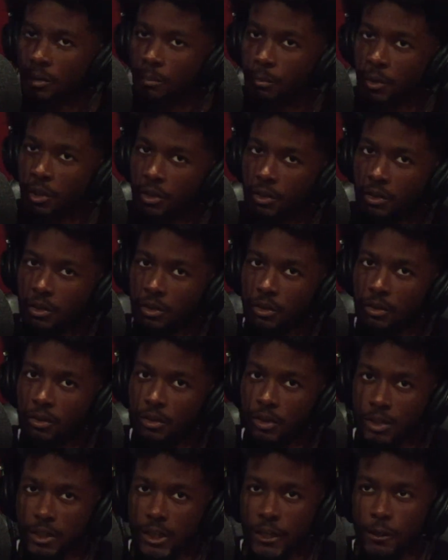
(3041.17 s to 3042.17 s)
But
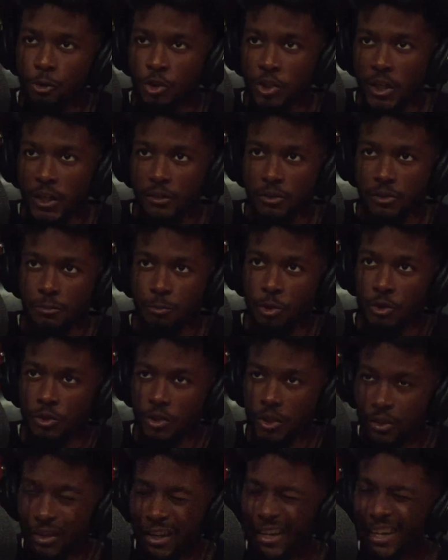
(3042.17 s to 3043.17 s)
the sacral chakra is more
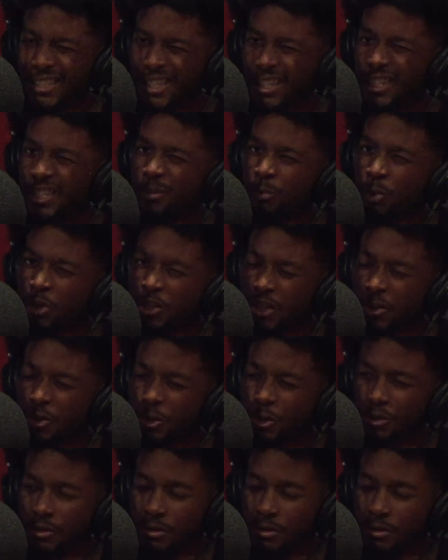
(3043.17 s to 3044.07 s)
so, like I say, it's more so